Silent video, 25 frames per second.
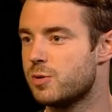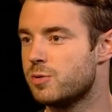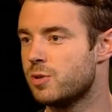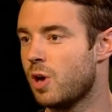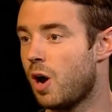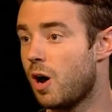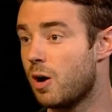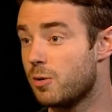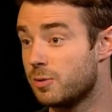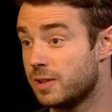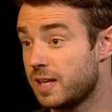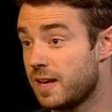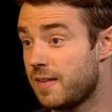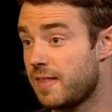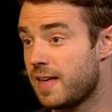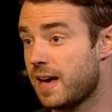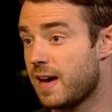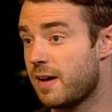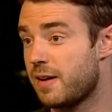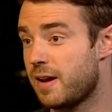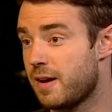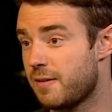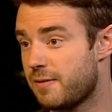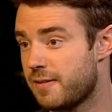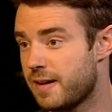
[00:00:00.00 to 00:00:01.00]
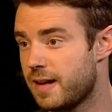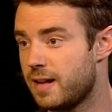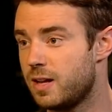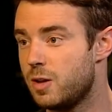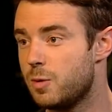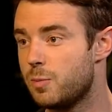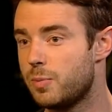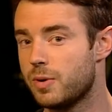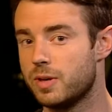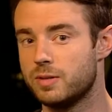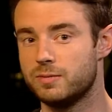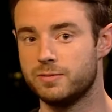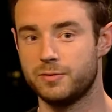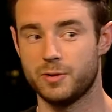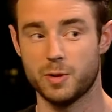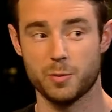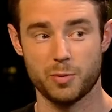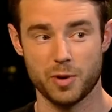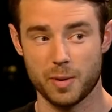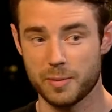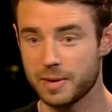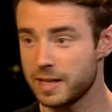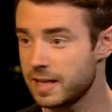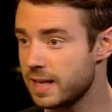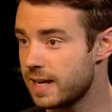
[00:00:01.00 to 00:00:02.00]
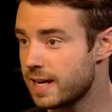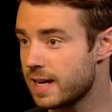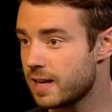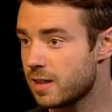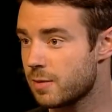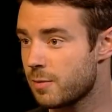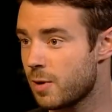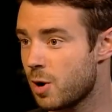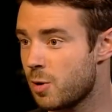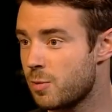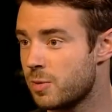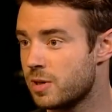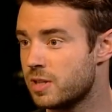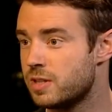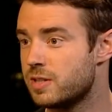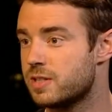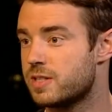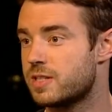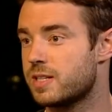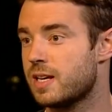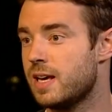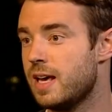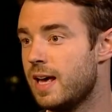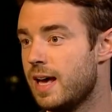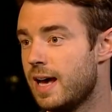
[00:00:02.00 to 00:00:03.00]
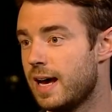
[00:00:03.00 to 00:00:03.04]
not only in the NFL, but for the Premier League at the moment,